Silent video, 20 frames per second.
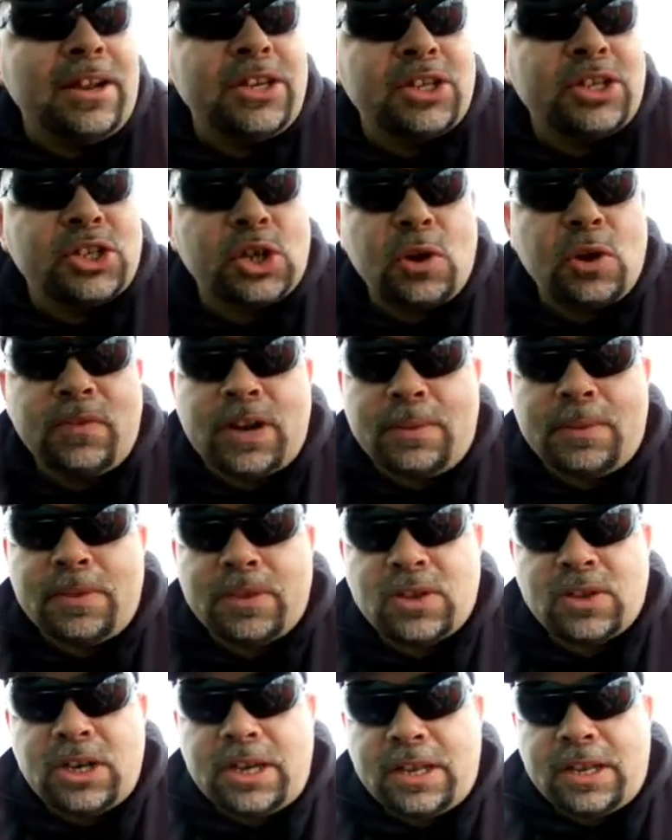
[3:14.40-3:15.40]
So I just drove it up
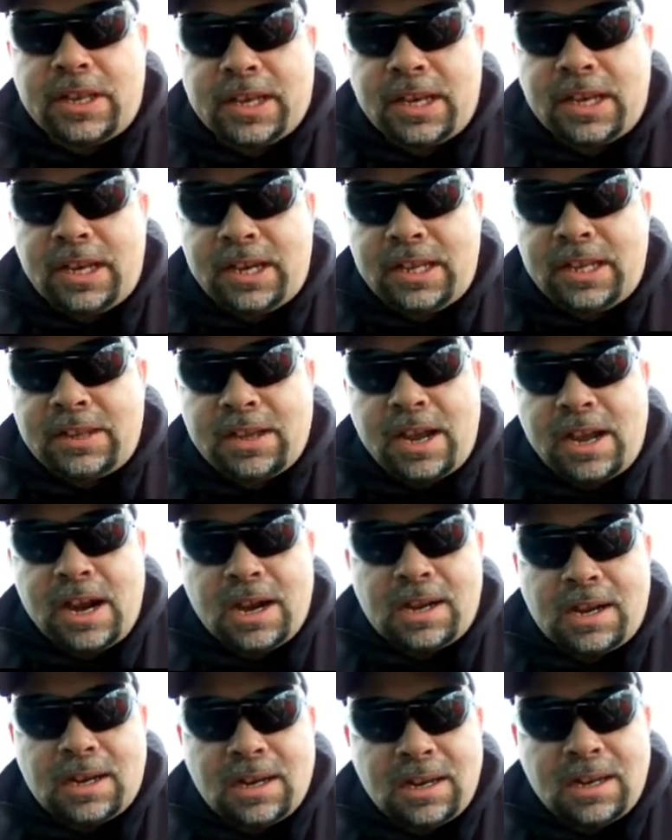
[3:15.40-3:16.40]
the street to the Canadian
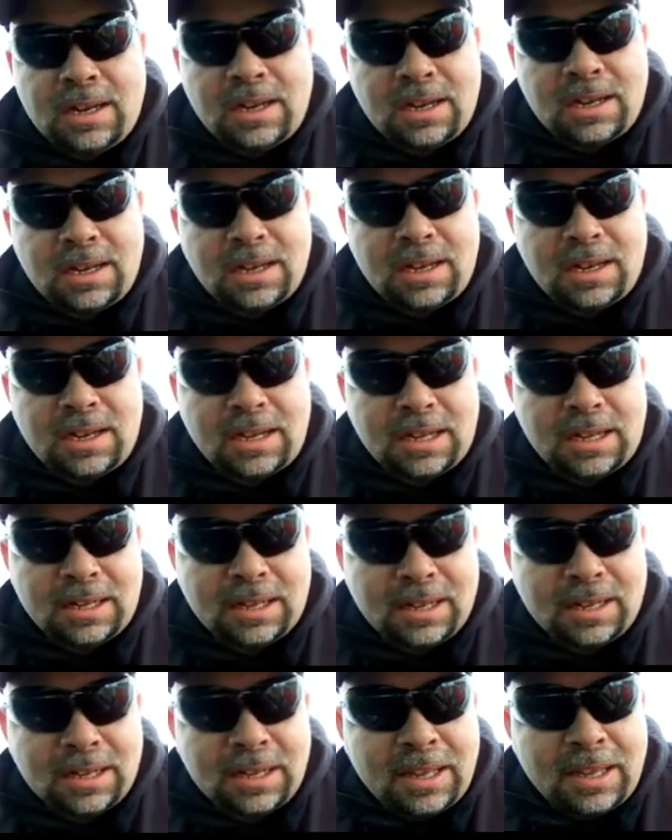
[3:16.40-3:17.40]
Tire.
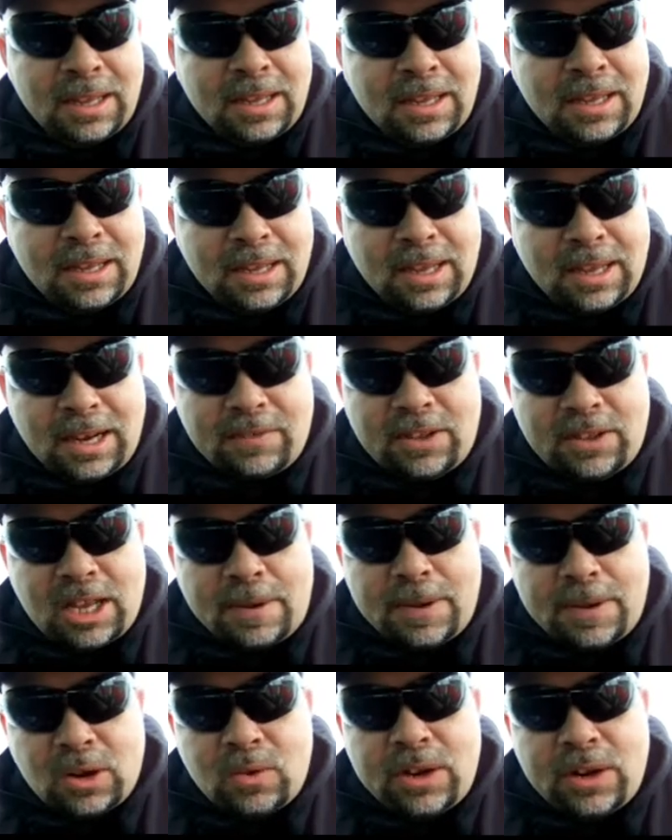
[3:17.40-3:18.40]
And every
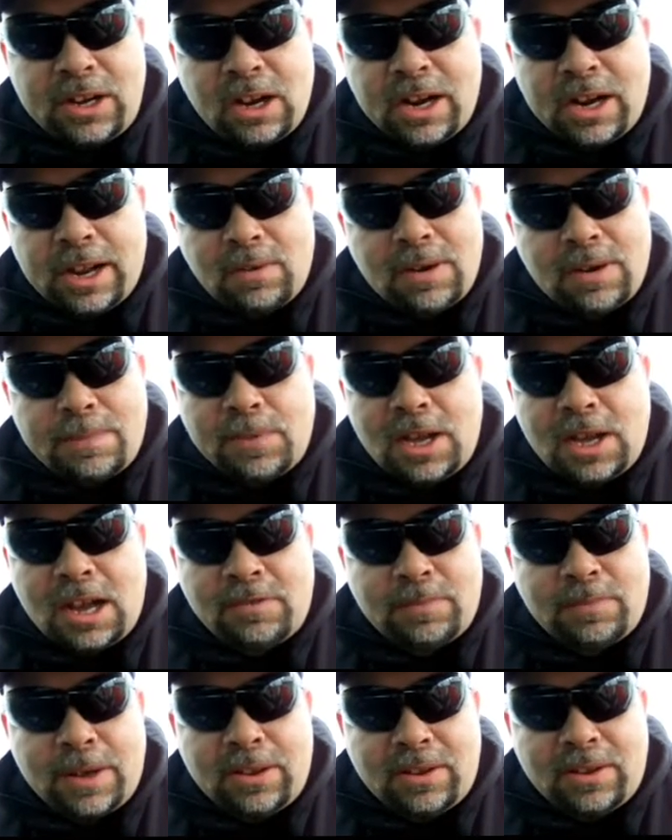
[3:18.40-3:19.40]
time I go in there I get ripped
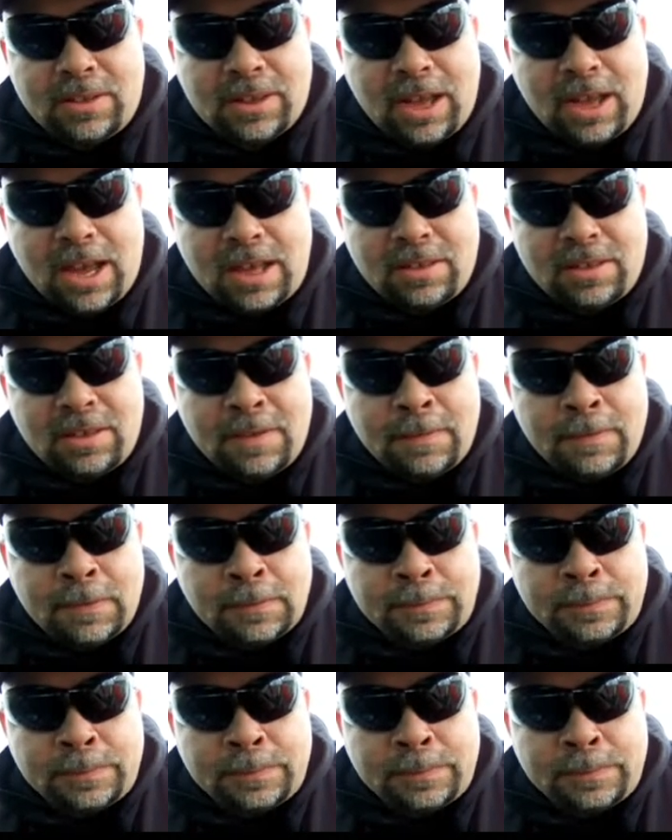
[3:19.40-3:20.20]
off by those guys.